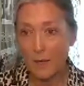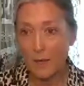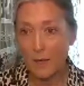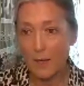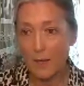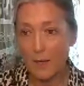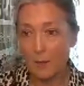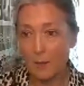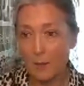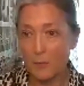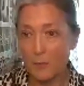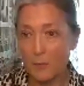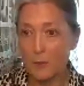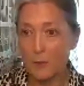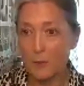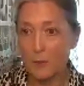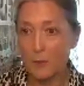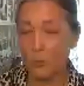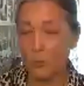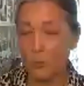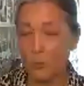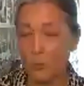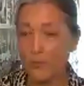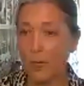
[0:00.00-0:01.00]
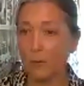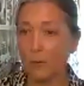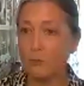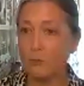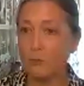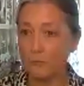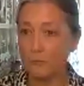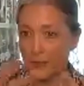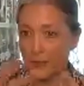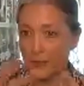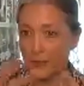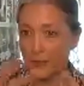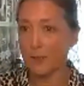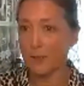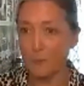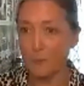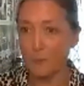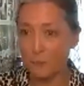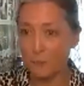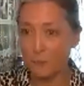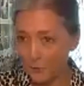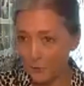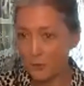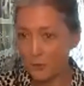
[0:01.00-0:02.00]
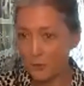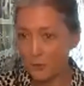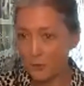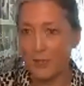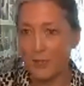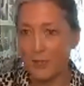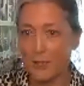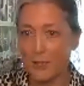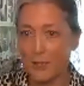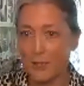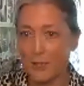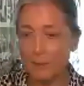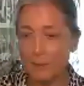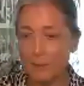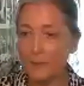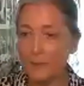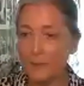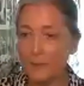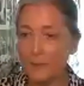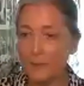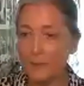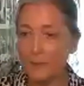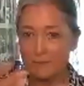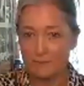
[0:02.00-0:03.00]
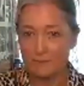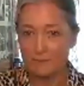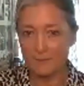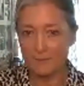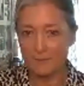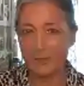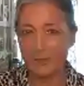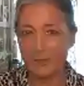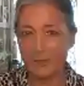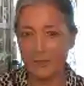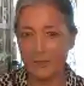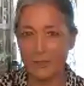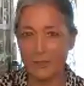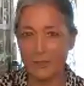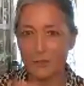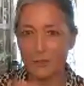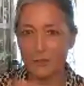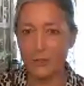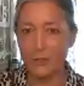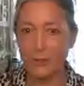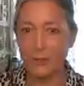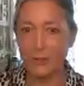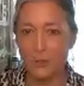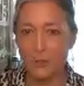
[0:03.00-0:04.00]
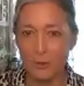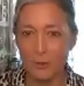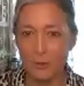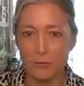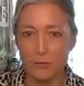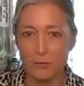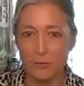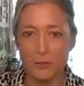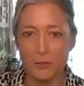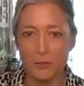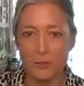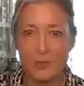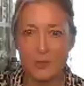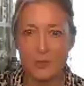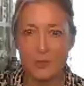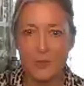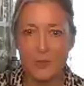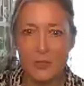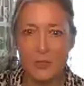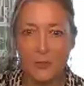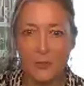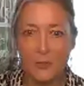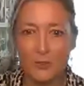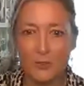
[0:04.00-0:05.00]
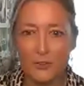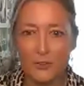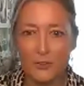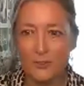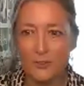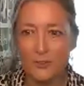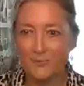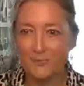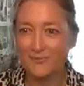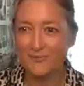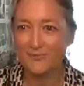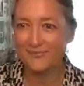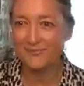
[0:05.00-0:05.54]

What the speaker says: And without taking up further time, I'd like to turn it over to these folks.